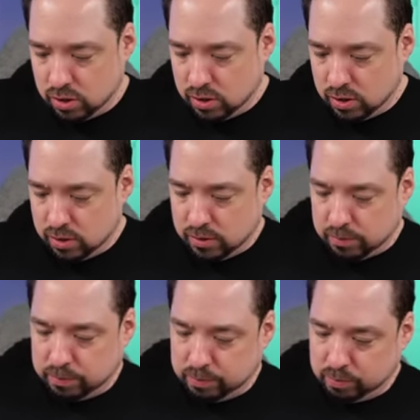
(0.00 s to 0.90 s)

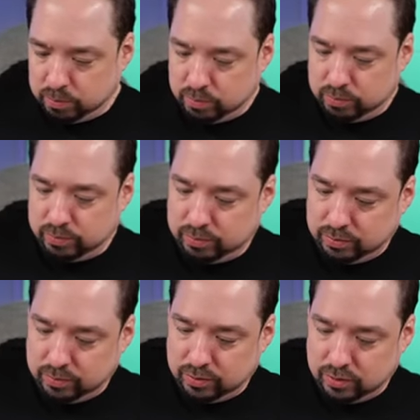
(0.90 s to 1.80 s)

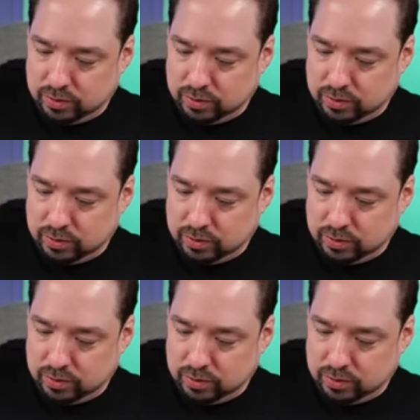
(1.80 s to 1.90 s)
(silence)